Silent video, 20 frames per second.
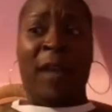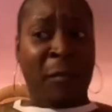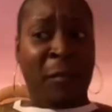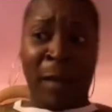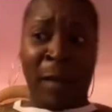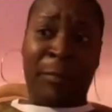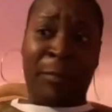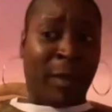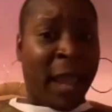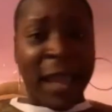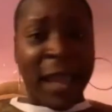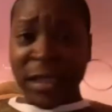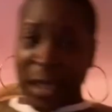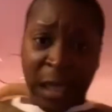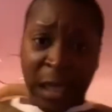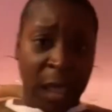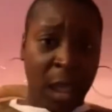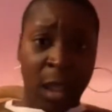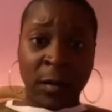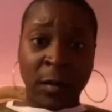for my plane
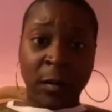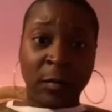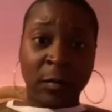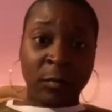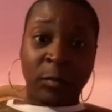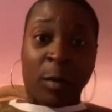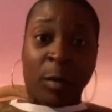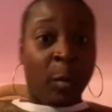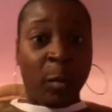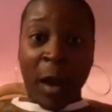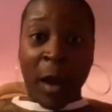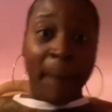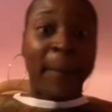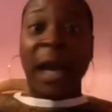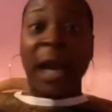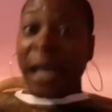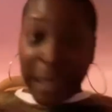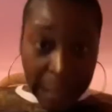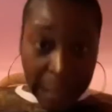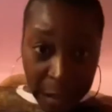ticket? With what
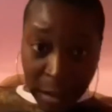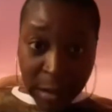money?